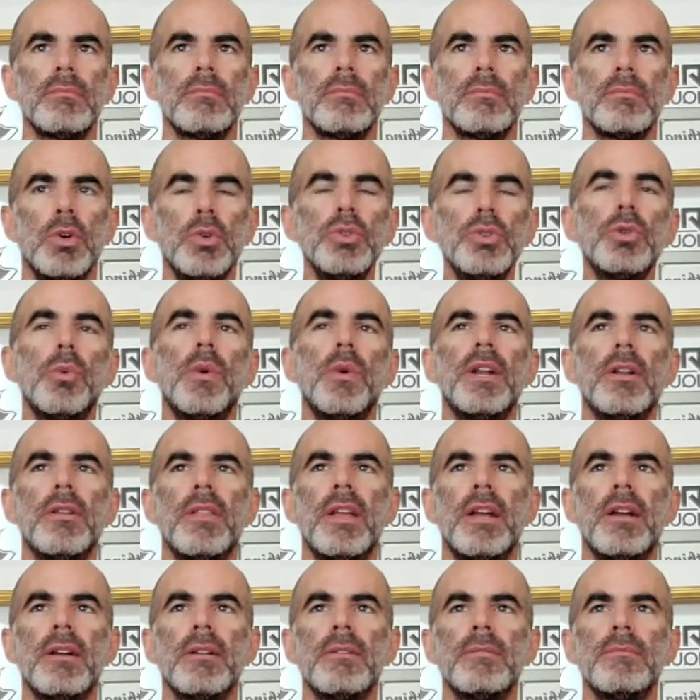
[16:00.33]
Who's a winner
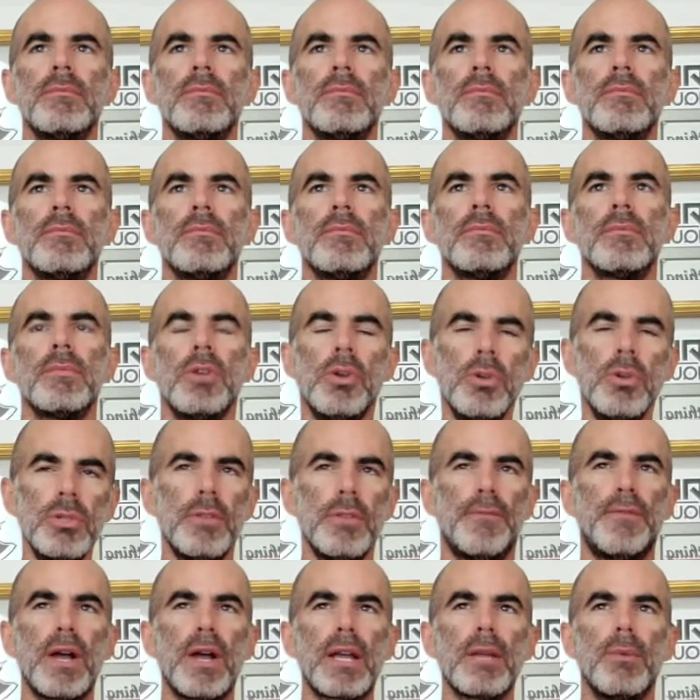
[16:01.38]
there? Who's a
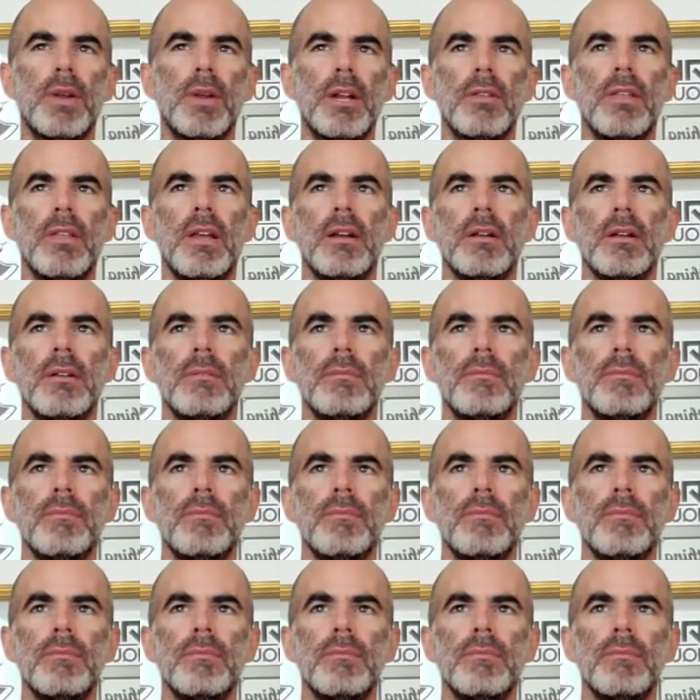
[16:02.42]
fucking winner there?